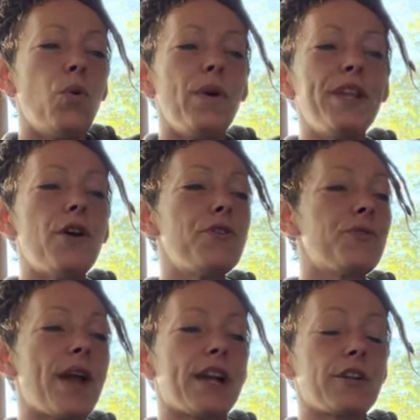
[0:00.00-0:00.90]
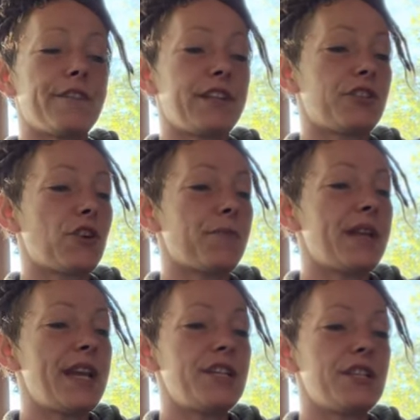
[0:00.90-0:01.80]
We know the record of
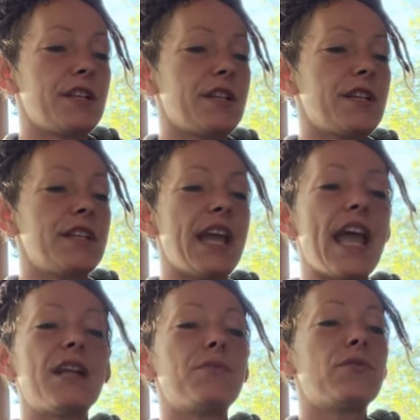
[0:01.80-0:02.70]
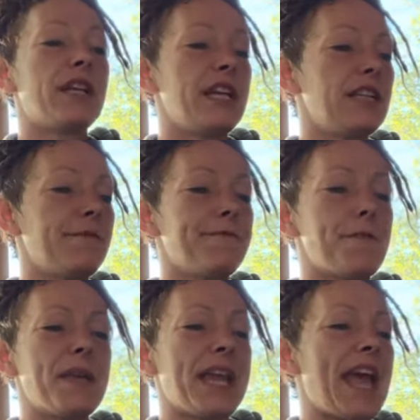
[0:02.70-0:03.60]
extermination. The animal kingdom
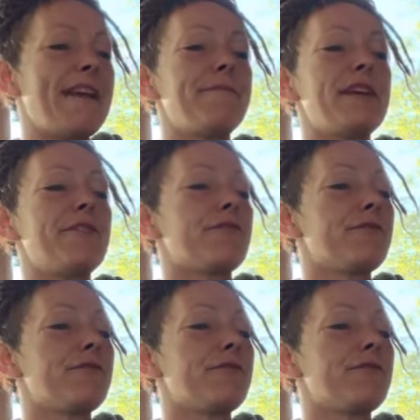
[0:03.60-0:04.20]
from the cavemen through